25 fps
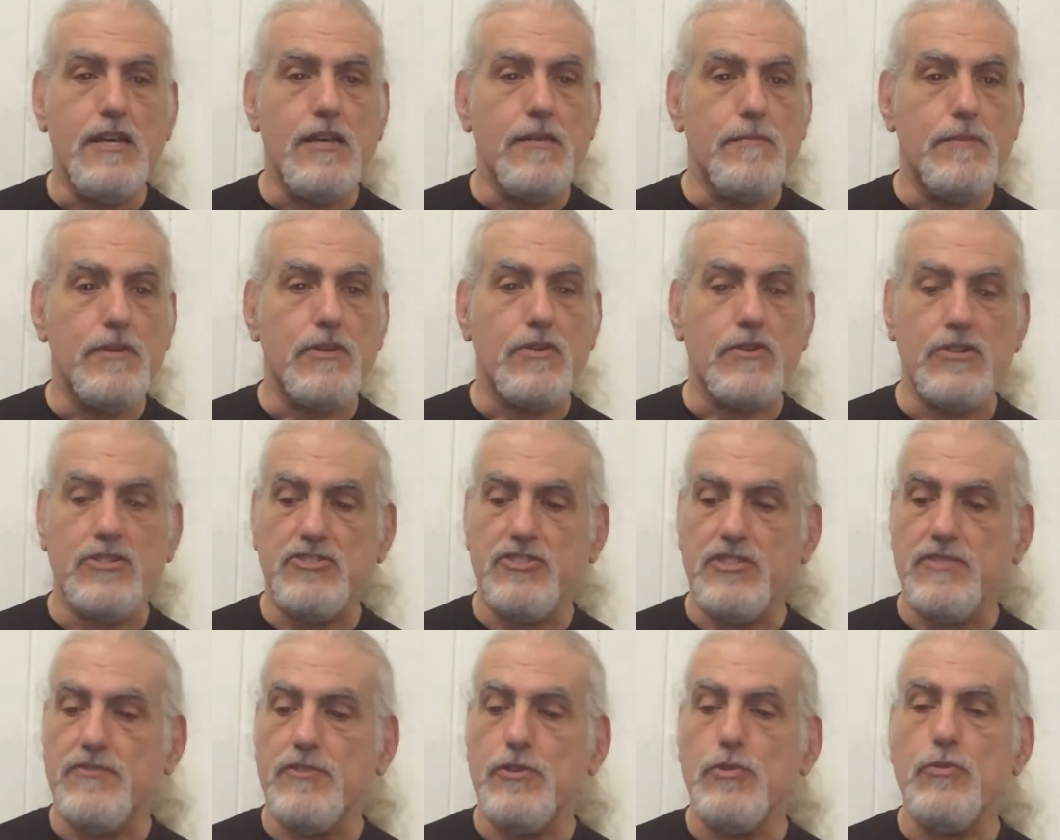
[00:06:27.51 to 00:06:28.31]

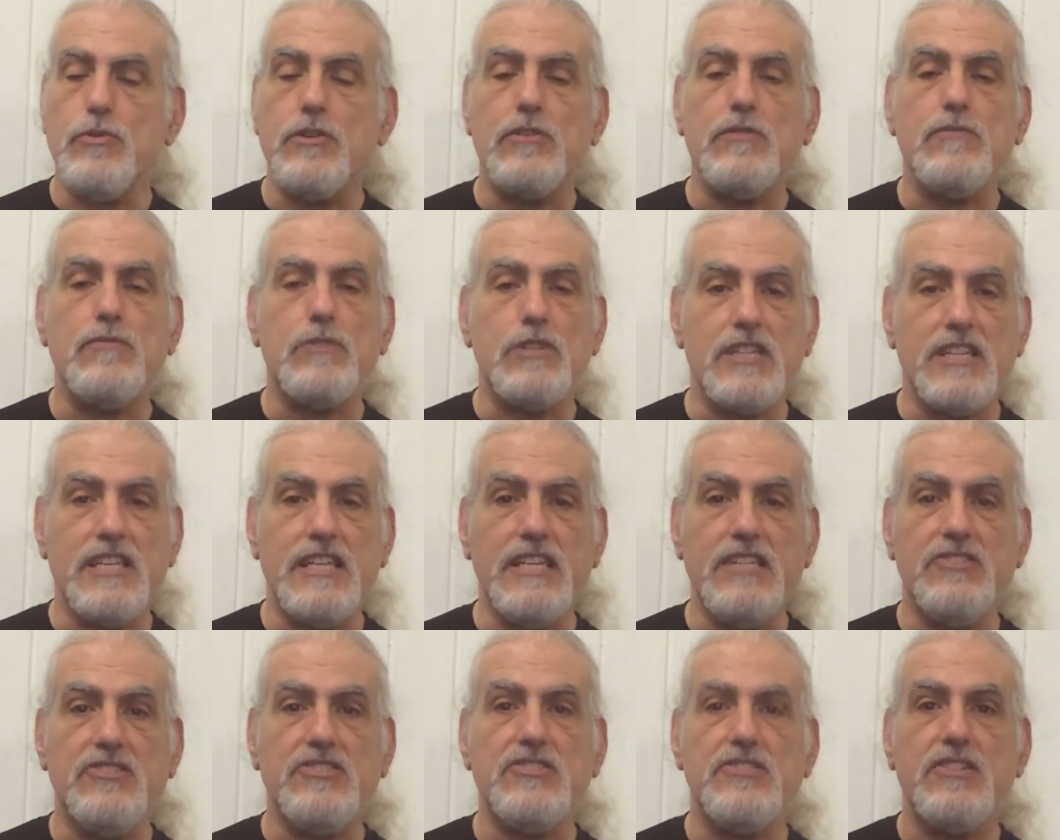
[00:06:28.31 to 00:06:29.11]
Because if you can
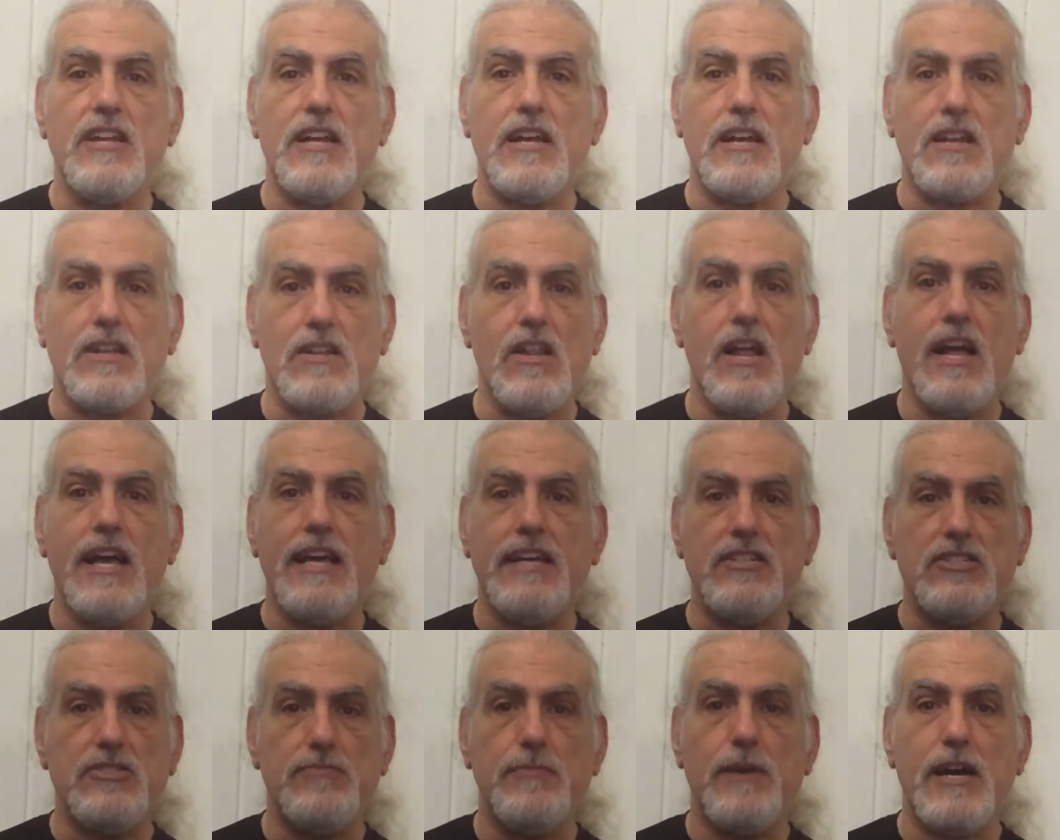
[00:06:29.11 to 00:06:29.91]
release a
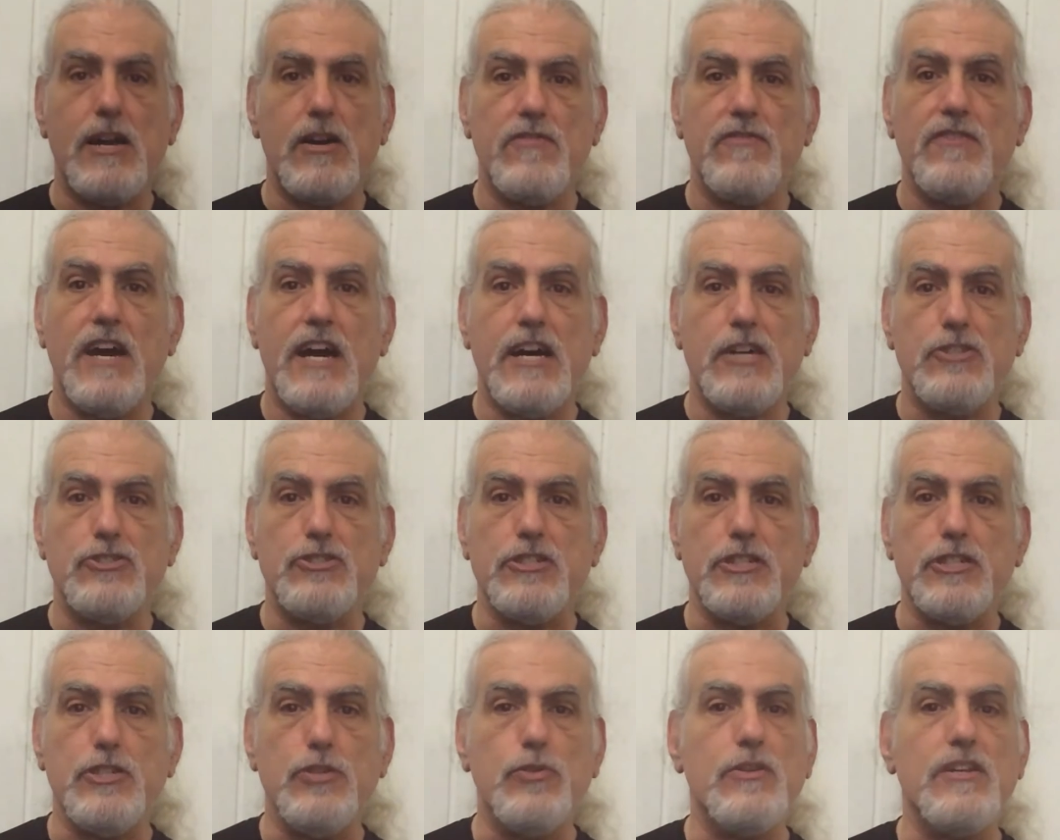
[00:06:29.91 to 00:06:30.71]
client's
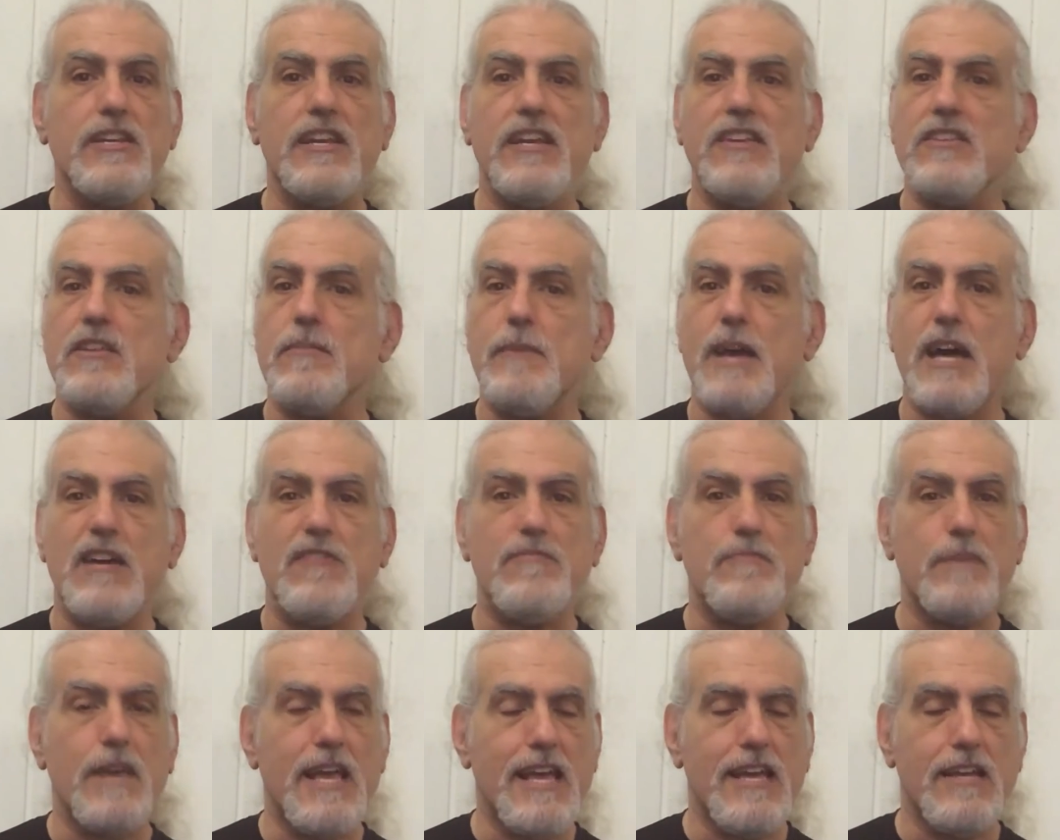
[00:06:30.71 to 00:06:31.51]
myofascia, you can get them out
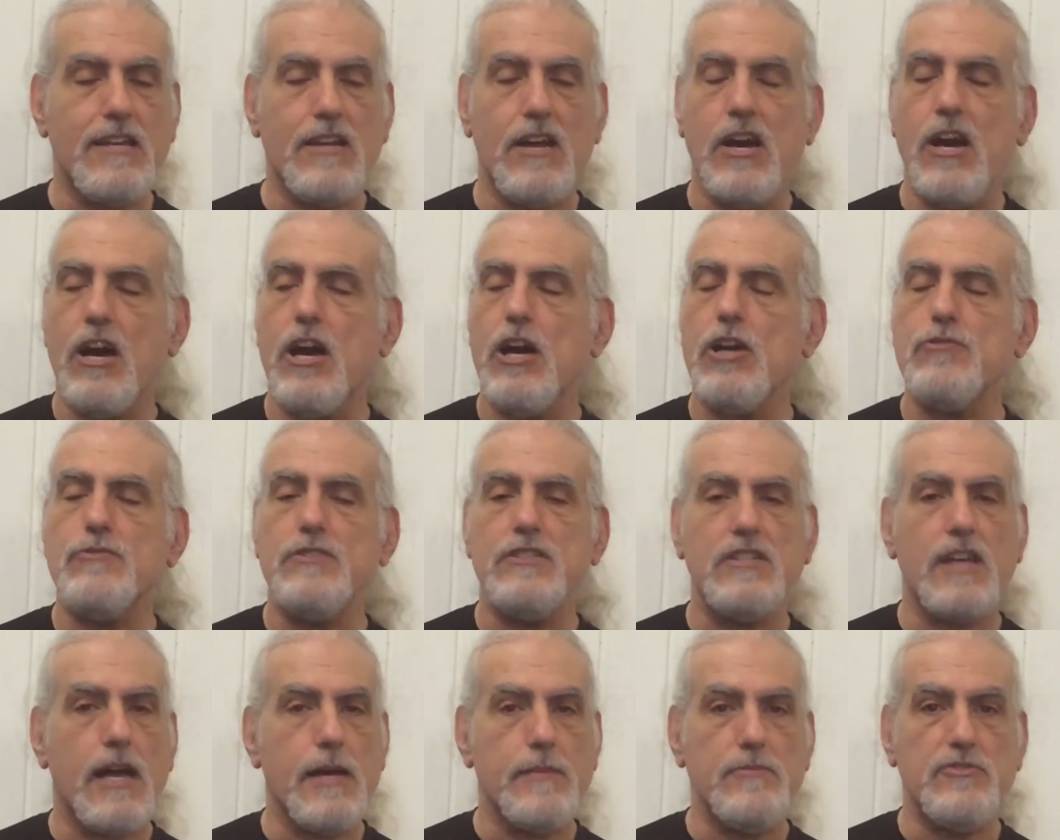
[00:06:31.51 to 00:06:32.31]
of pain
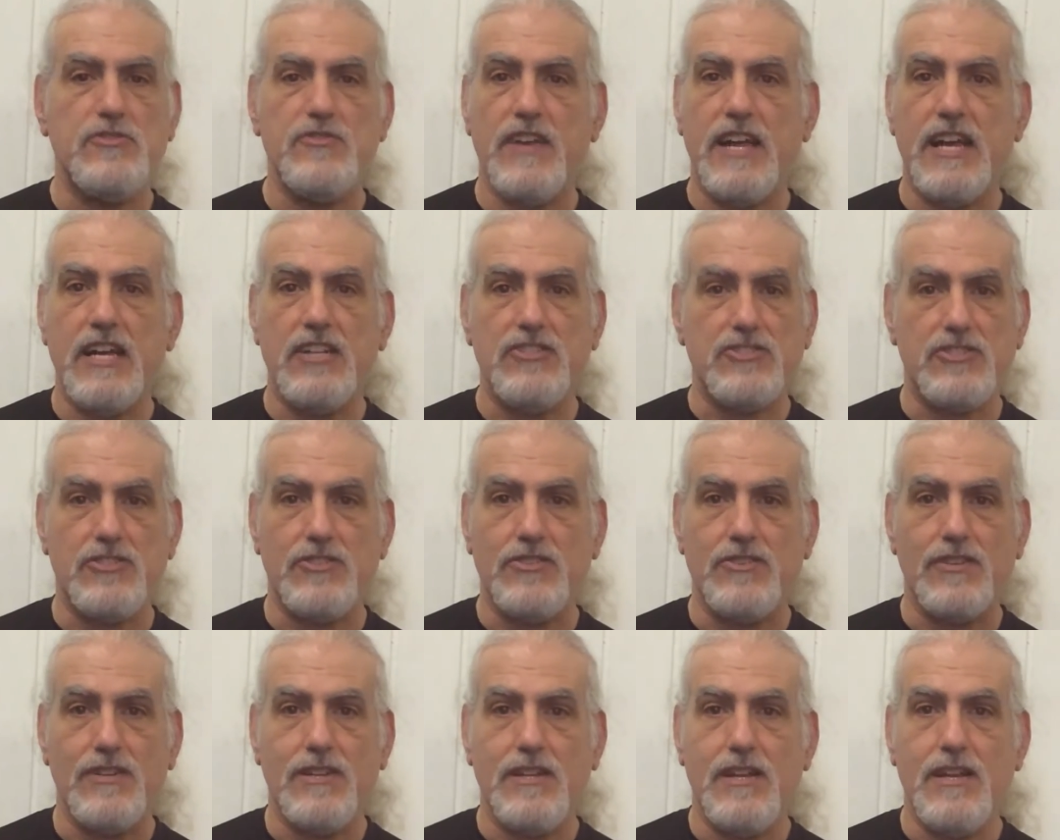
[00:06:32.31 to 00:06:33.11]
100 times faster
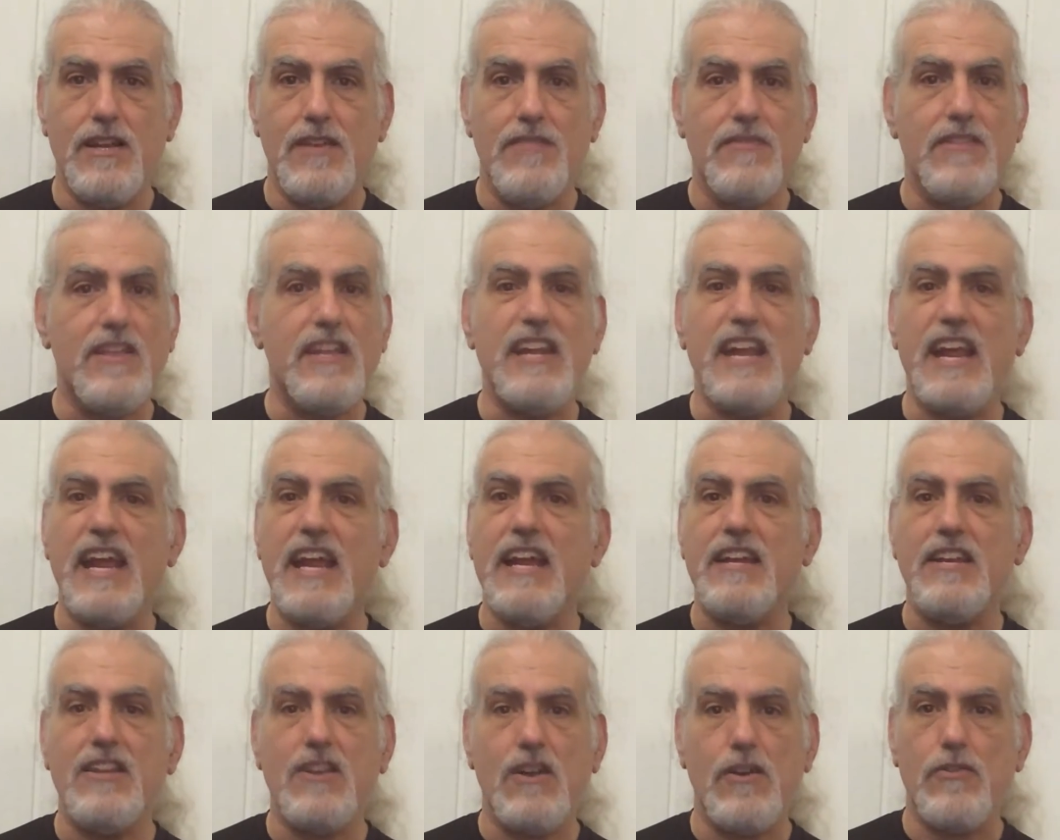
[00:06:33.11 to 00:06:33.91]
than
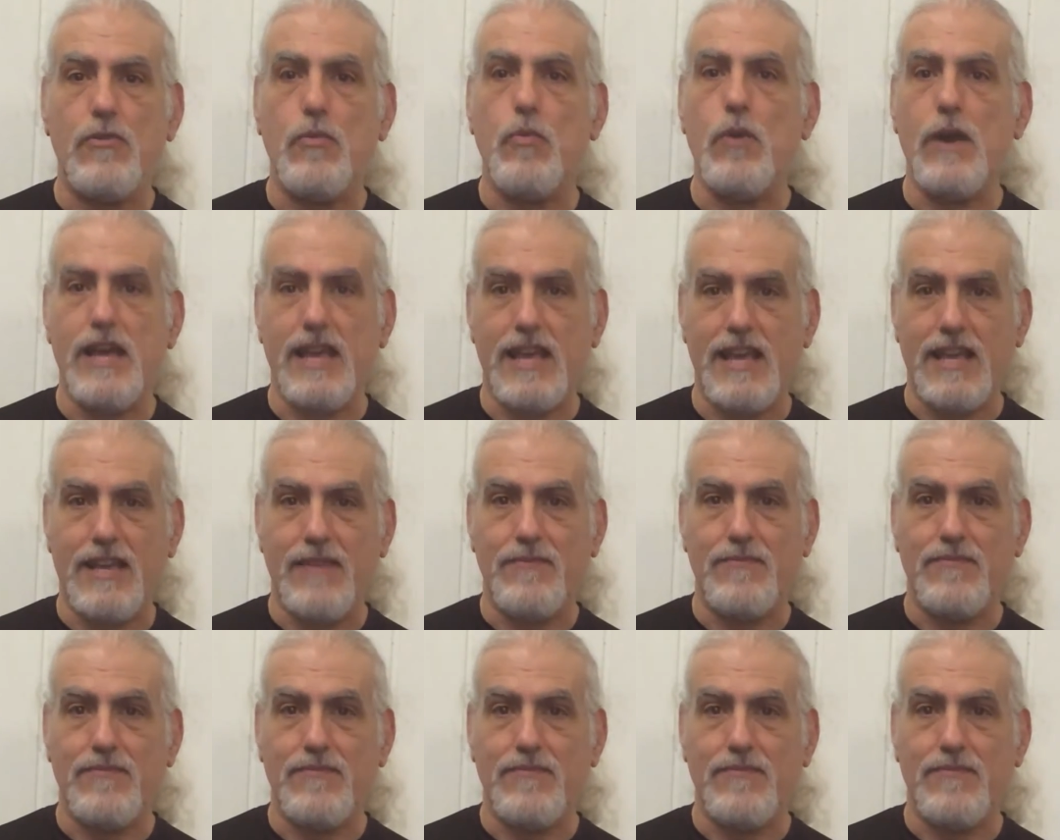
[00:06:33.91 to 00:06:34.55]
any other way.